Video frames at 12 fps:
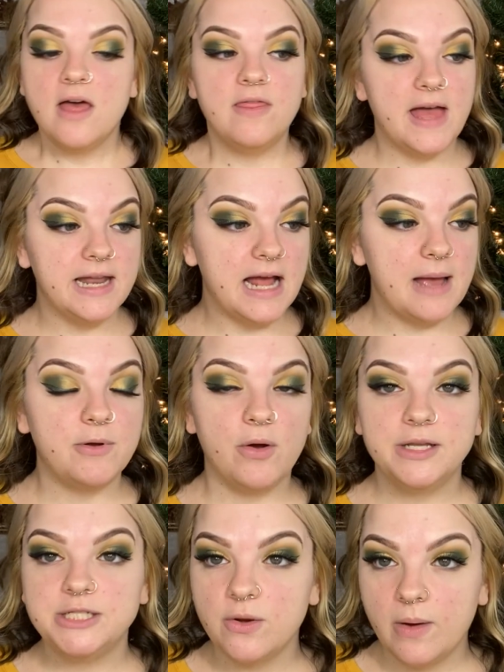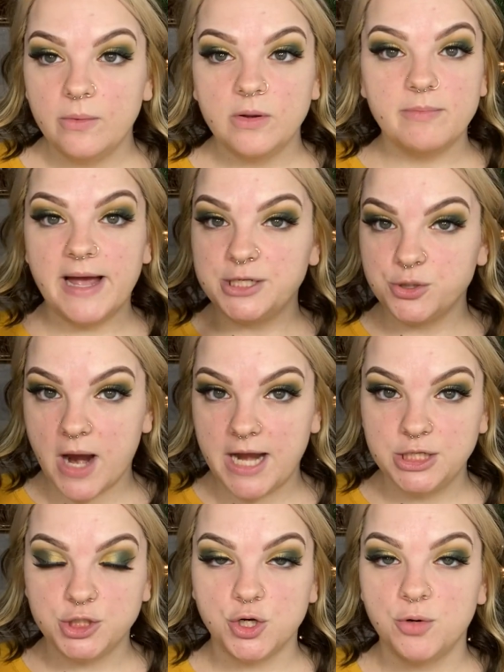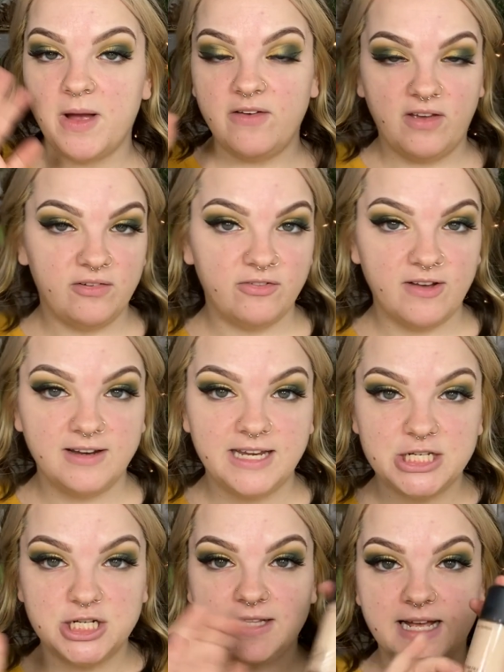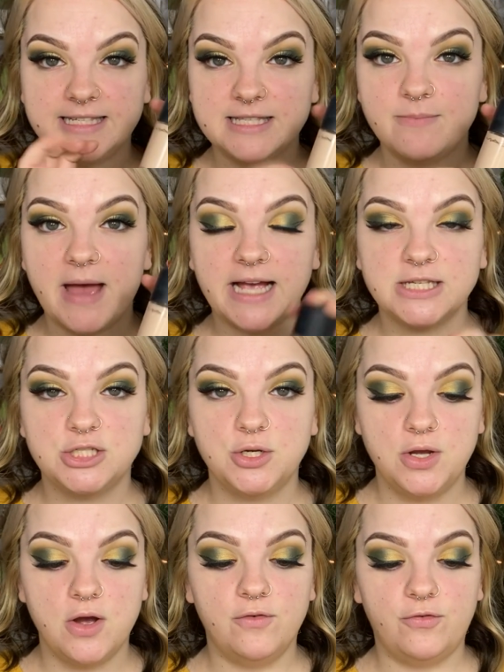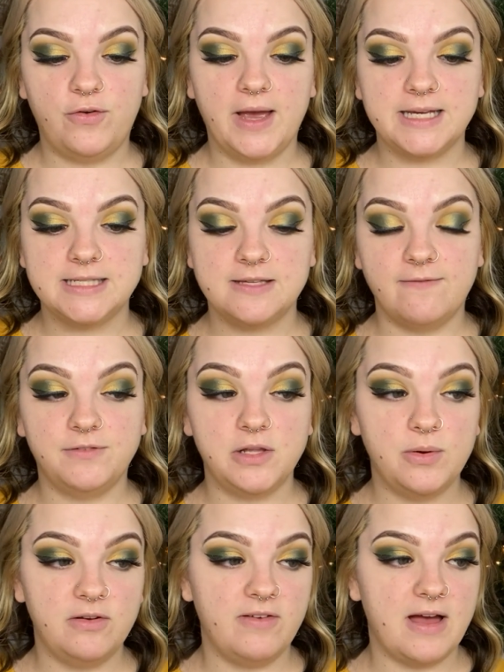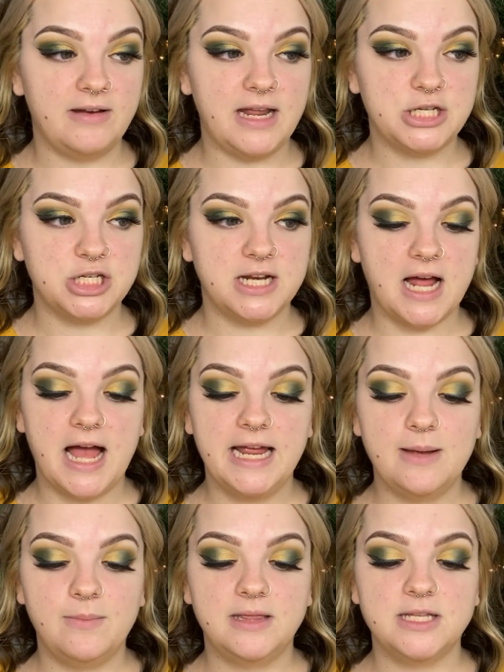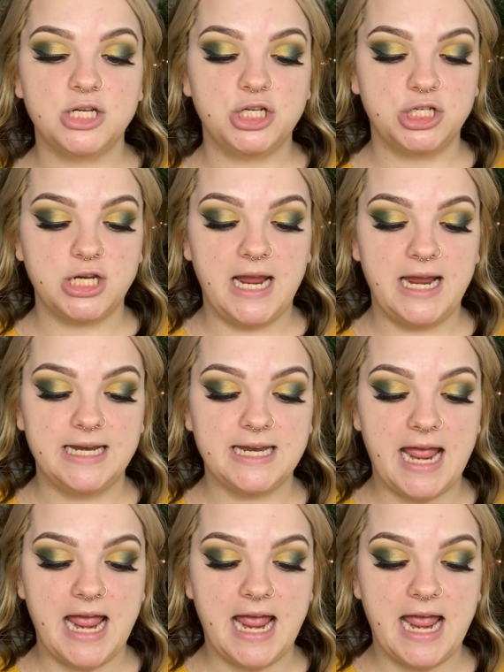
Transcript: Then I'm going to go in with my tried and true, my favorite foundation. That's the MAC Studio Fix Fluid Foundation. I am in the shade